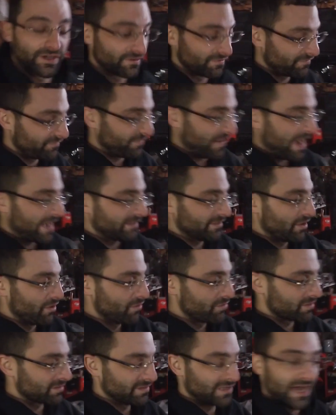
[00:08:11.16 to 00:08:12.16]
going to
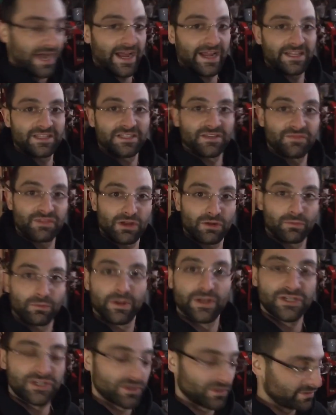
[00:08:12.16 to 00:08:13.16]
follow the lines of the
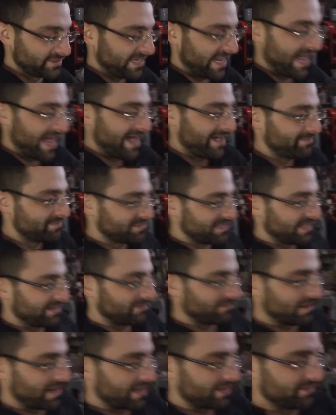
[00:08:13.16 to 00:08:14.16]
original tabs
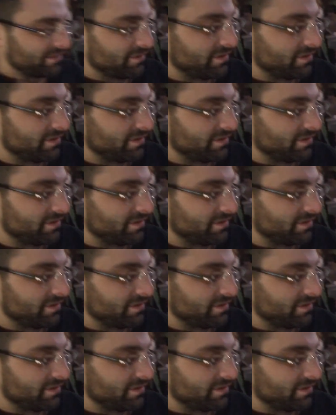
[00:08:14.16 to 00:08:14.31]
that are on